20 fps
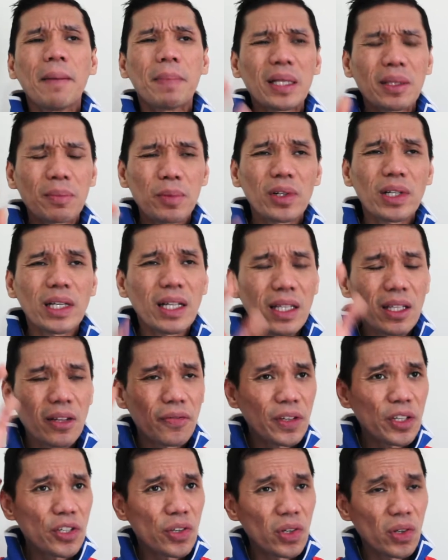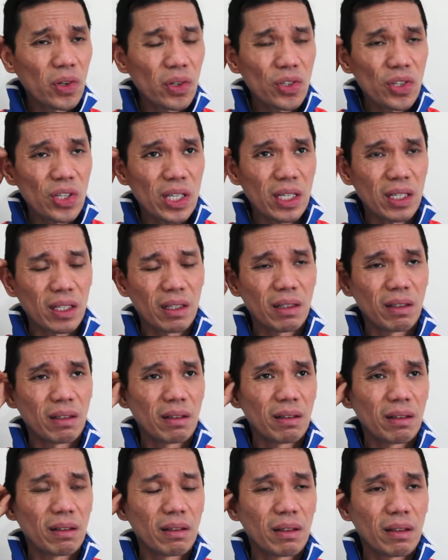But more than the
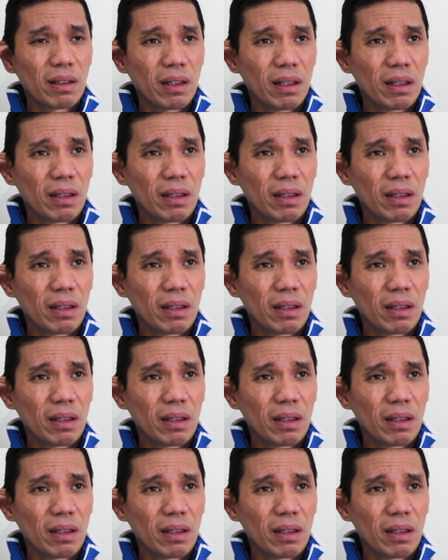physiological